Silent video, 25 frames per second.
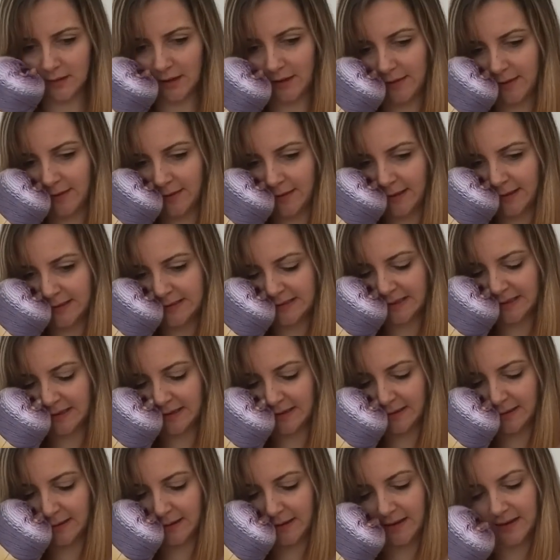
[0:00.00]
I think that's
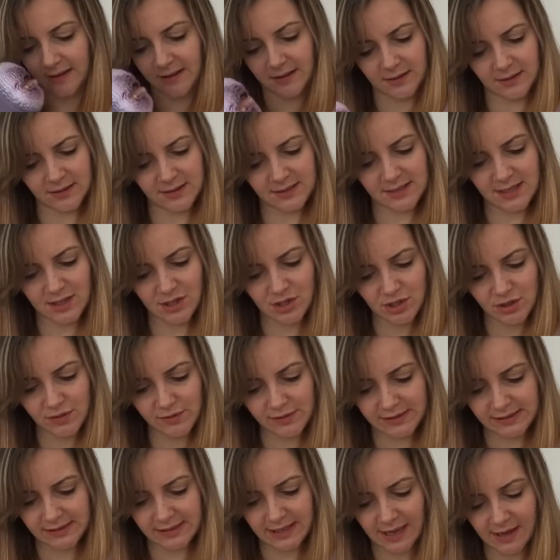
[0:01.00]
her
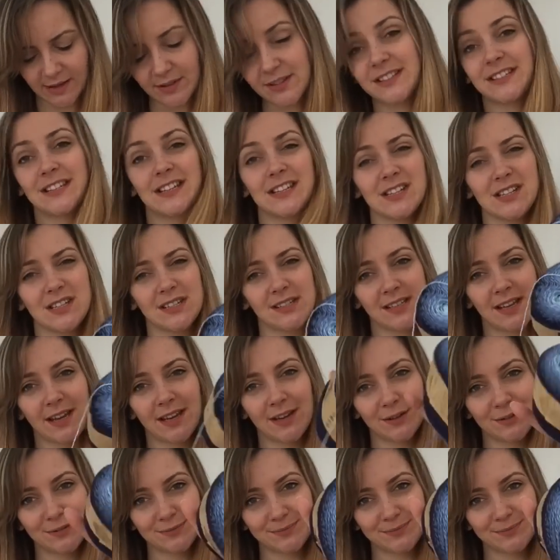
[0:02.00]
stitcheries now stitches now